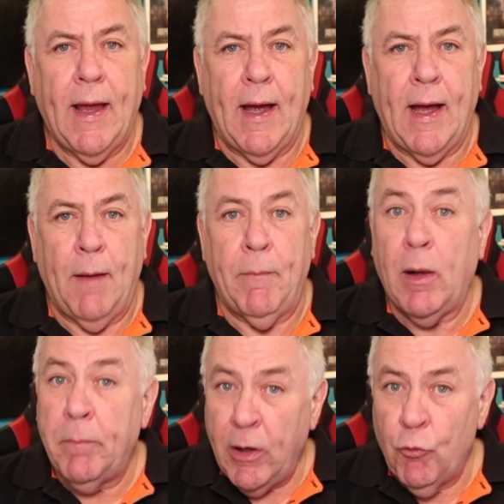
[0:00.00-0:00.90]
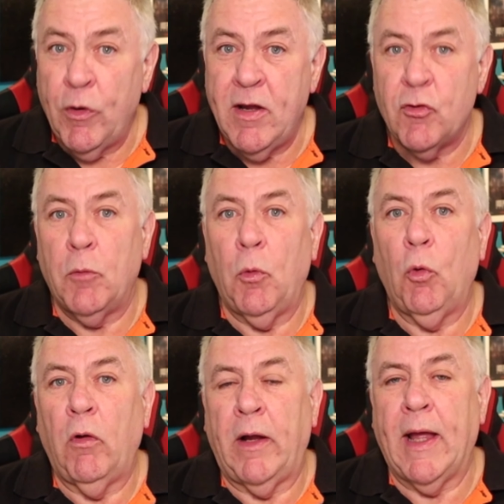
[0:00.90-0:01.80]
but it'll be a
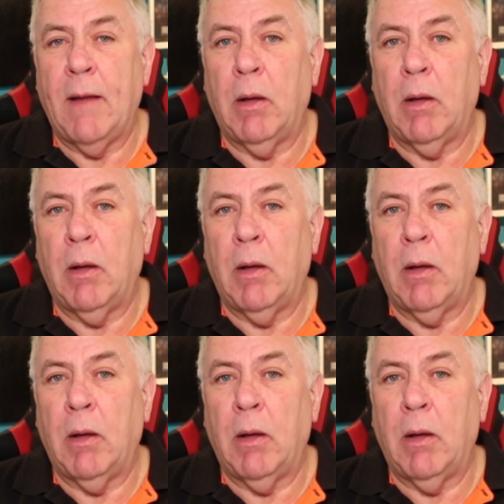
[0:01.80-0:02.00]
reasonable game